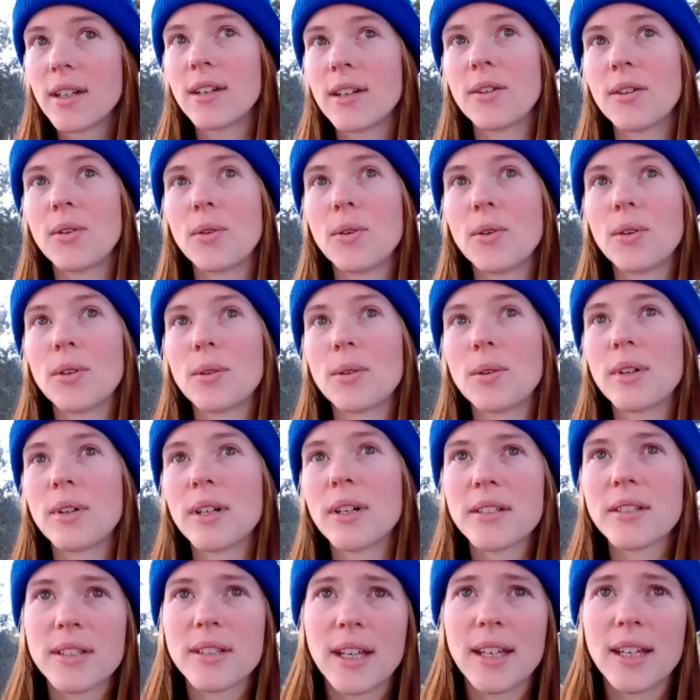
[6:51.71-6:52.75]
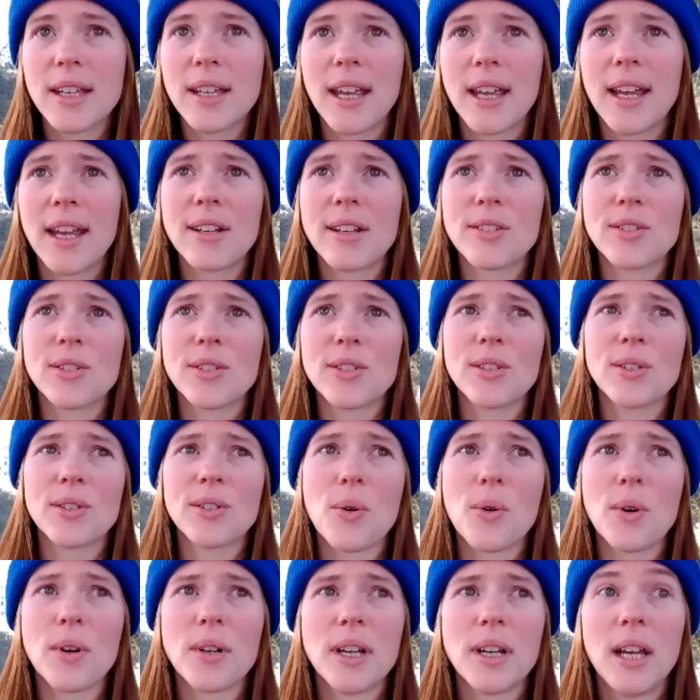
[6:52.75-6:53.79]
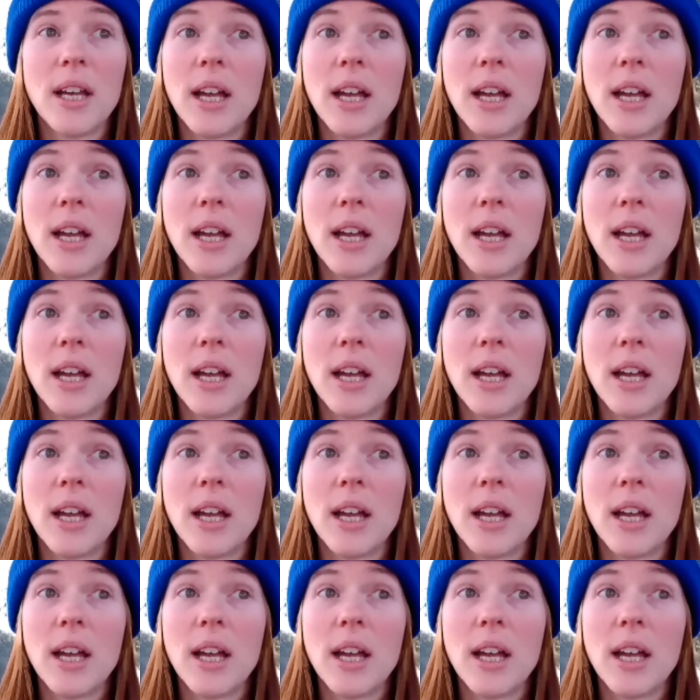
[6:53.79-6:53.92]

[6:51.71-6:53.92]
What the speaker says: or prostate cancer, or